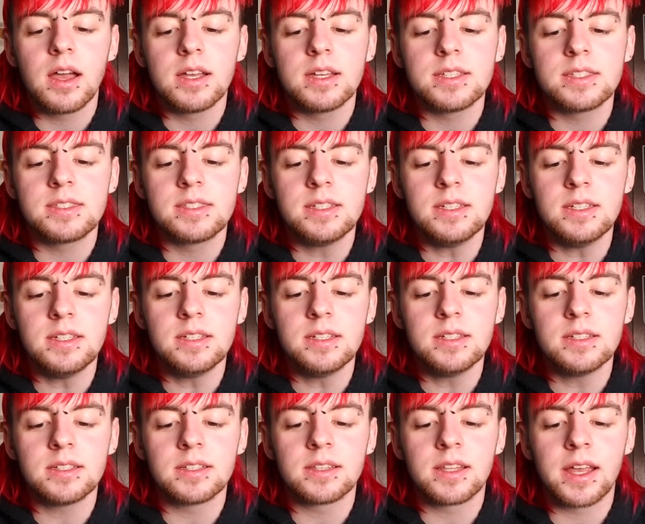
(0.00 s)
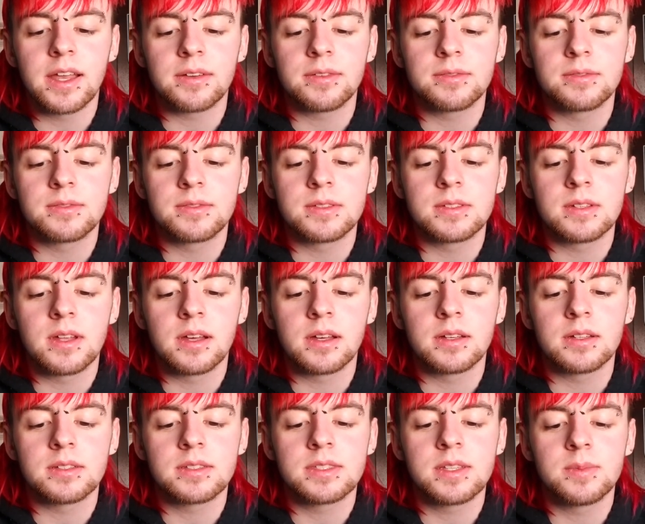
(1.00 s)
C left
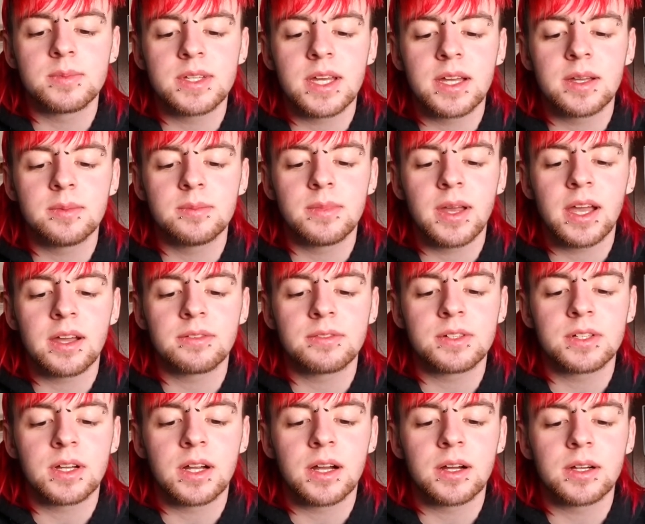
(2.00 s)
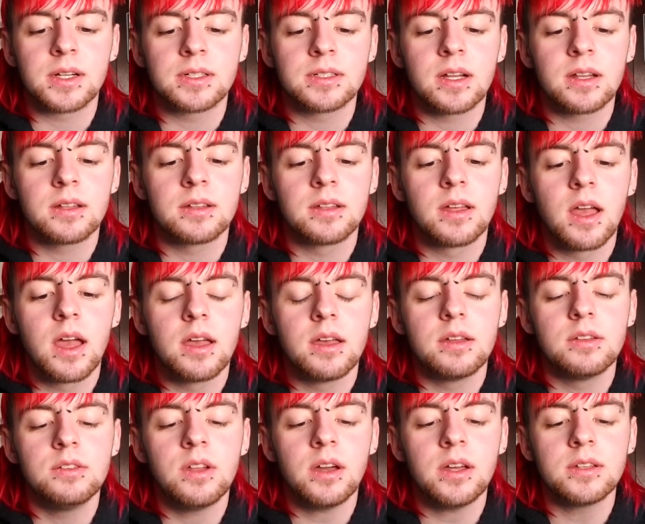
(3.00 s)
uh, sometime after our,
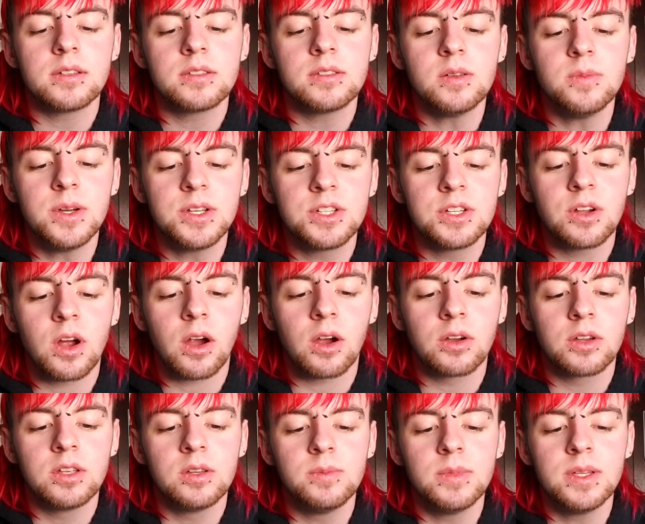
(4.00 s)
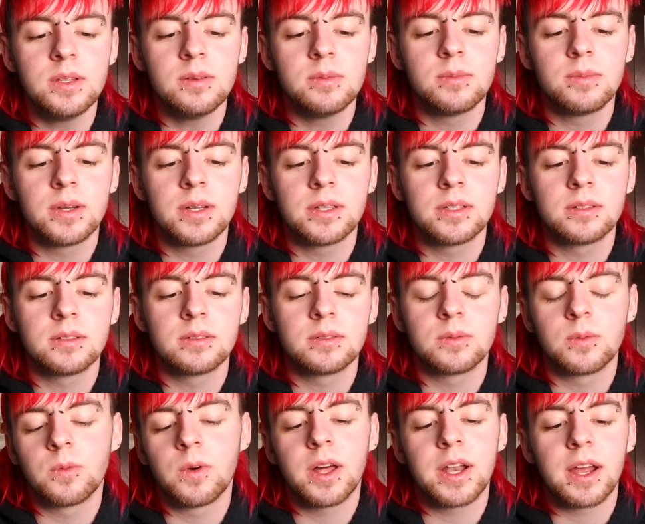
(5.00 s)
not so much an argument, but
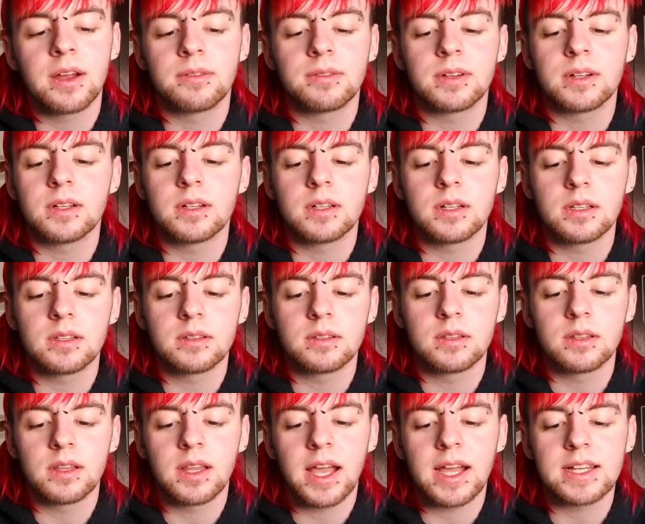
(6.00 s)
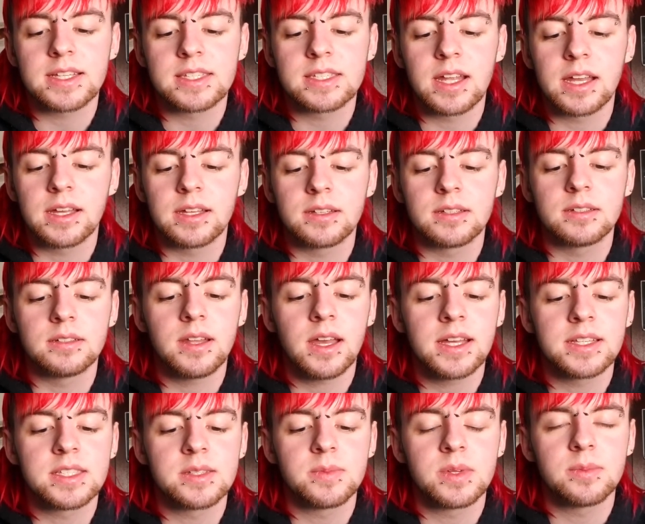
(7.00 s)
whatever, uh, last night and
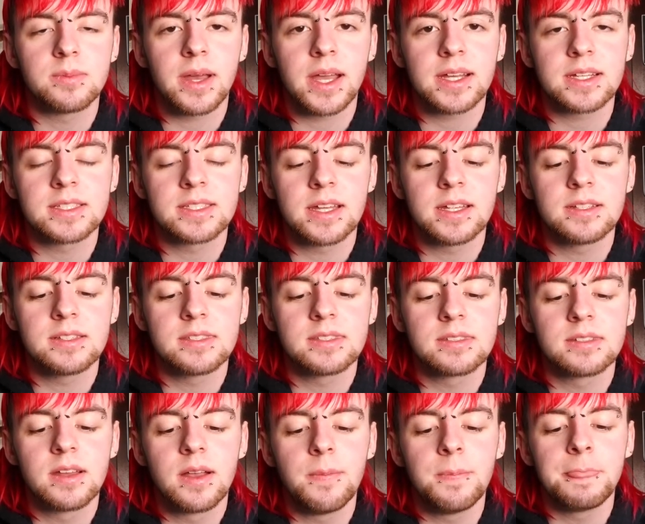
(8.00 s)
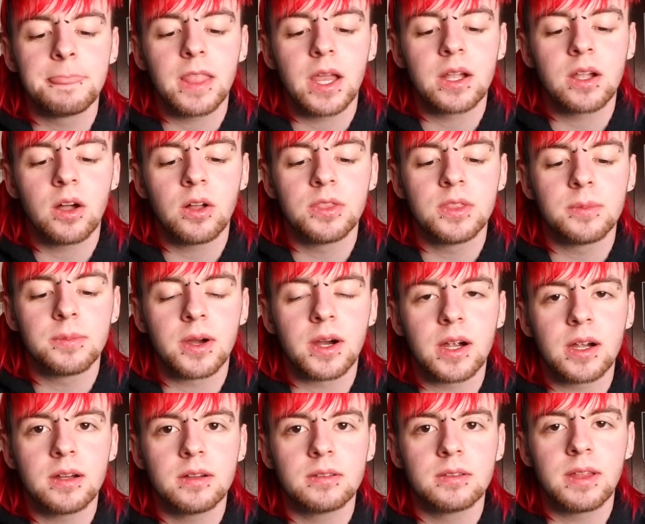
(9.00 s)
hasn't been back since. I called the
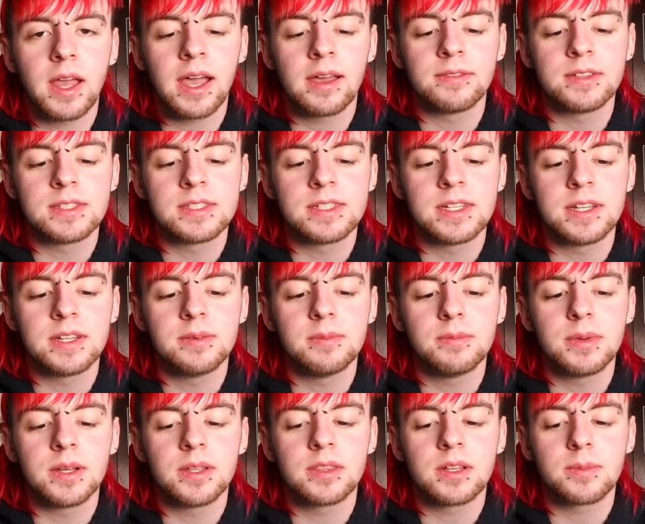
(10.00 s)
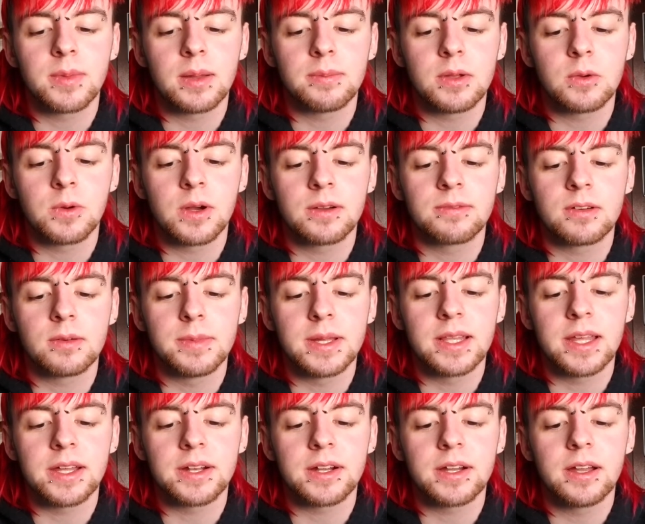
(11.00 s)
bar, haven't seen him, but there might be work for me
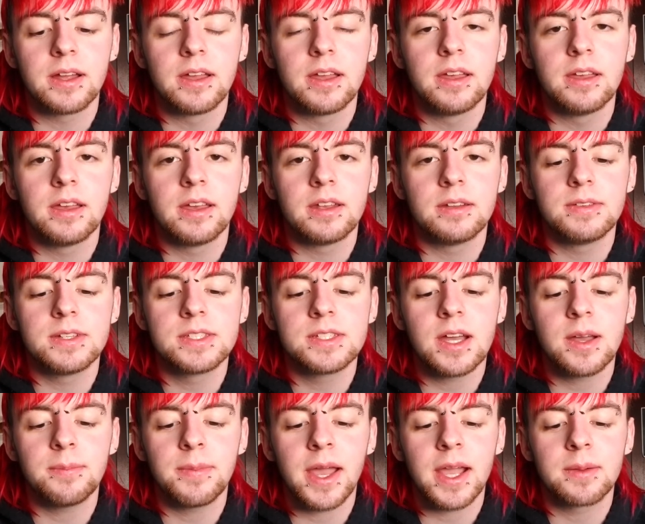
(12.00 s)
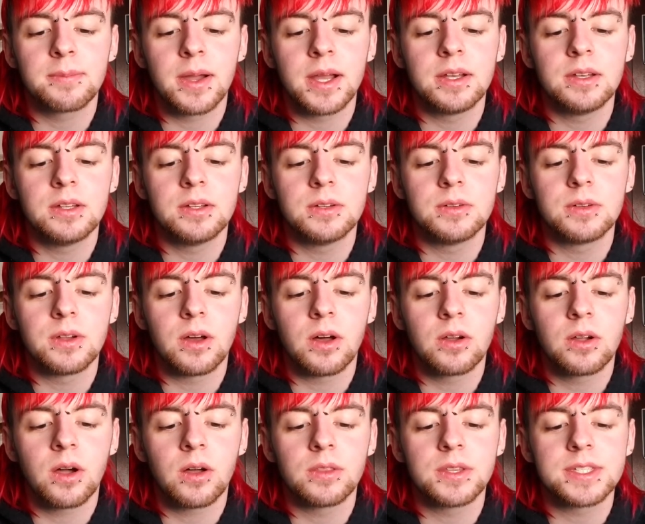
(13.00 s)
later, and if he's not back by noon, I'll
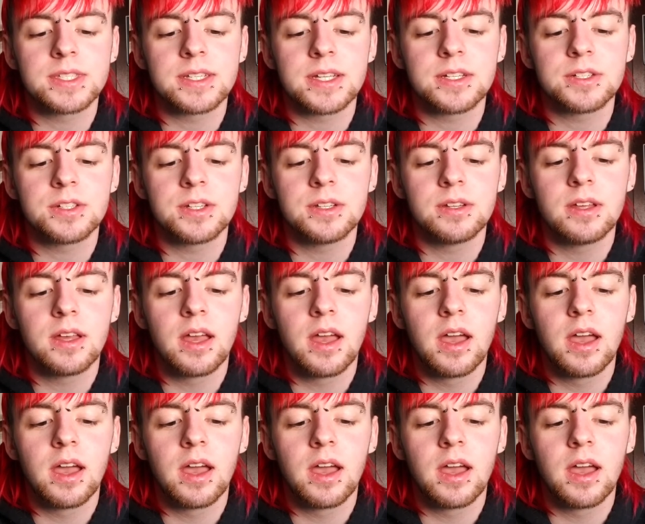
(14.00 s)
call the station.